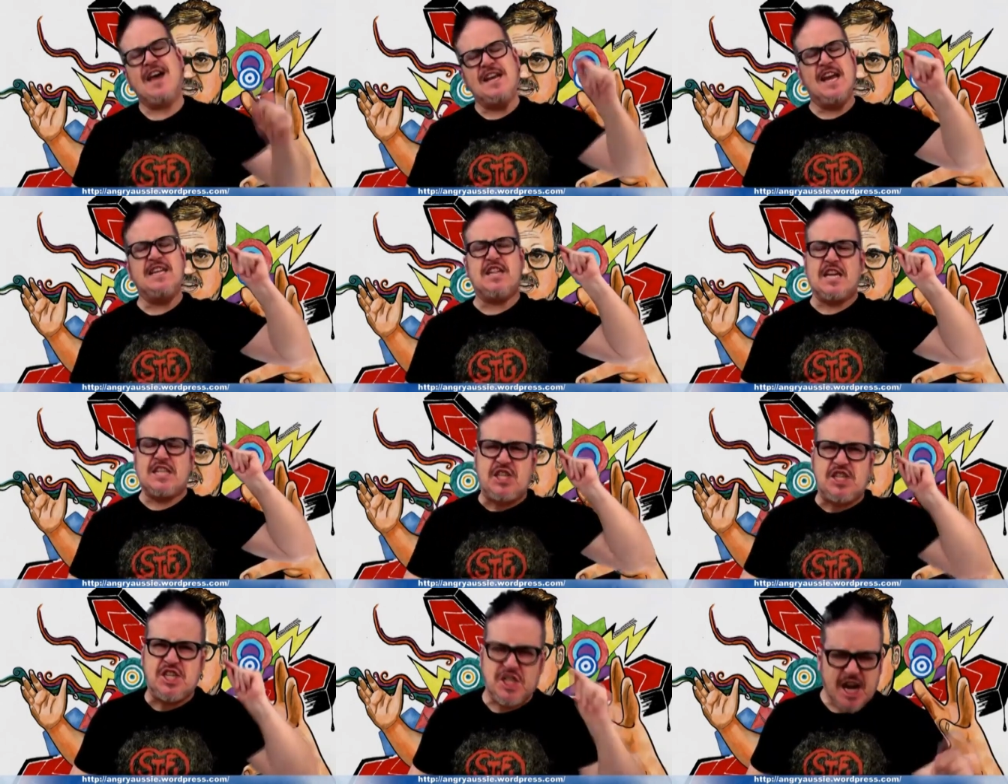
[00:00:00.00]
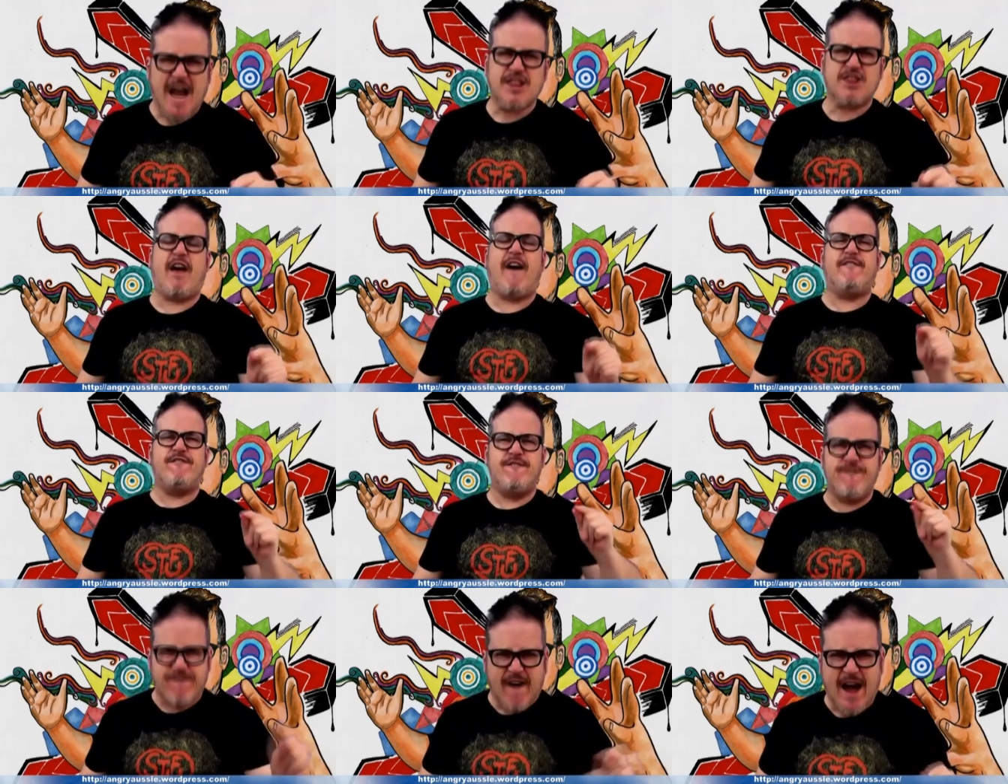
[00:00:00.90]
they need to shut the
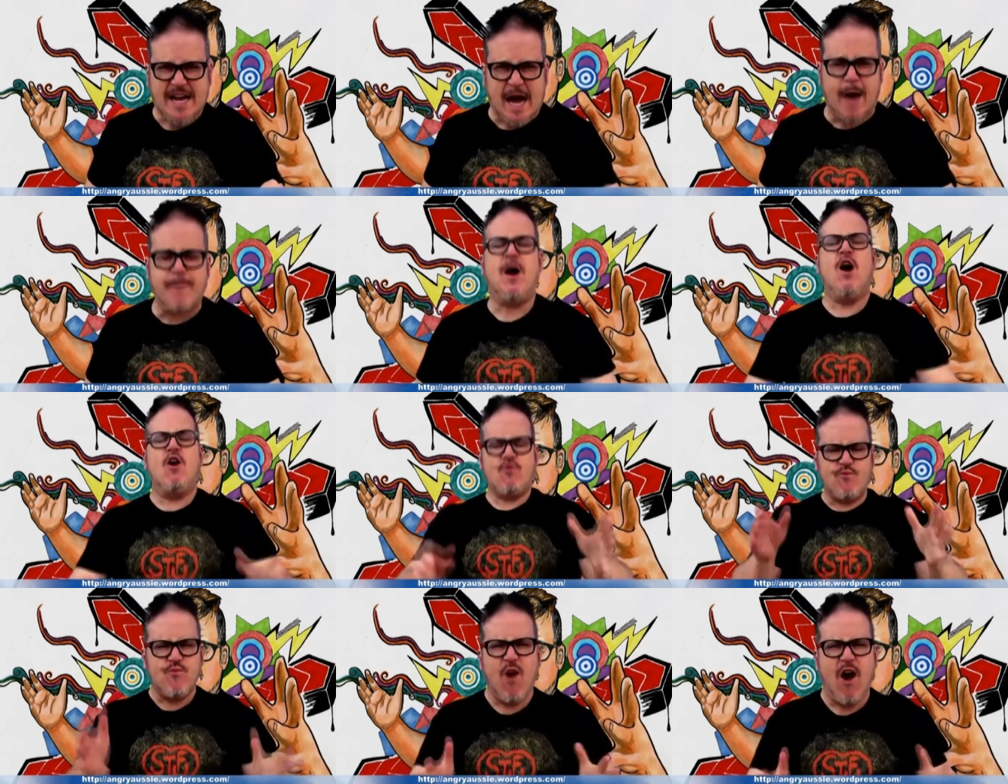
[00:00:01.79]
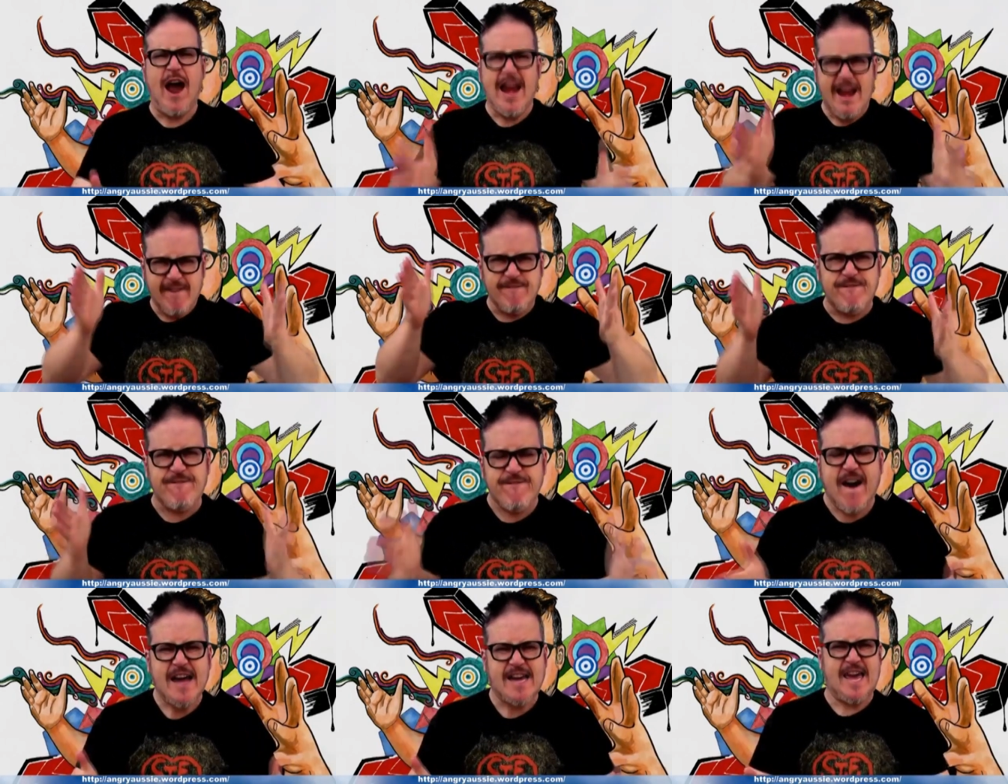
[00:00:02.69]
fuck up right
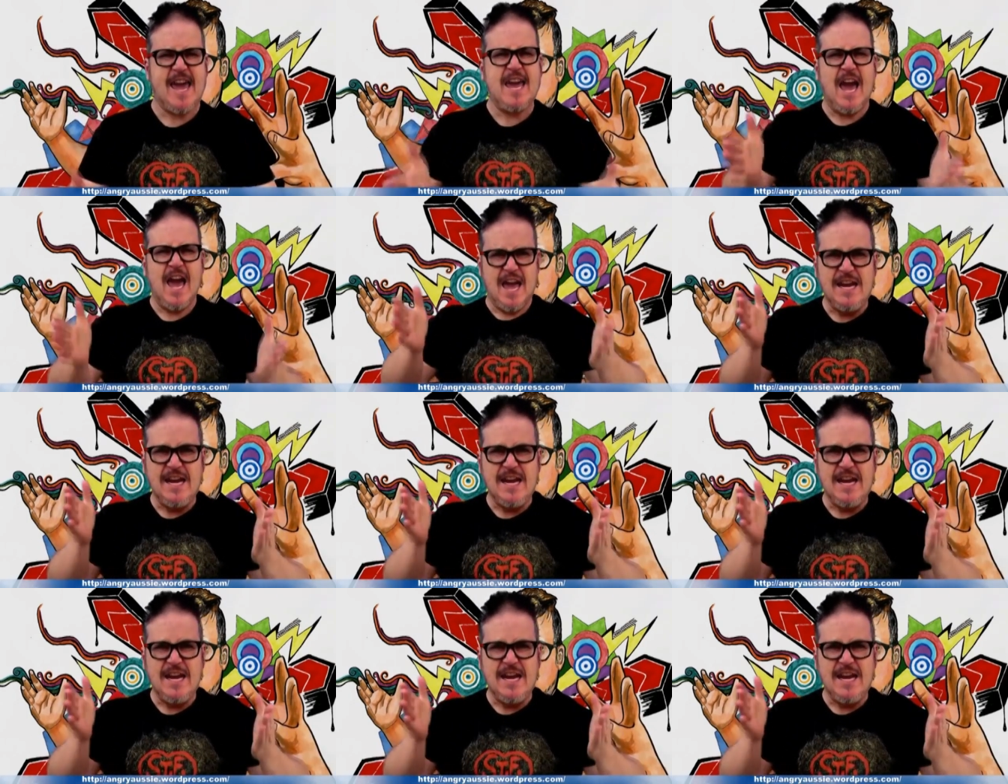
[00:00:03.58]
fucking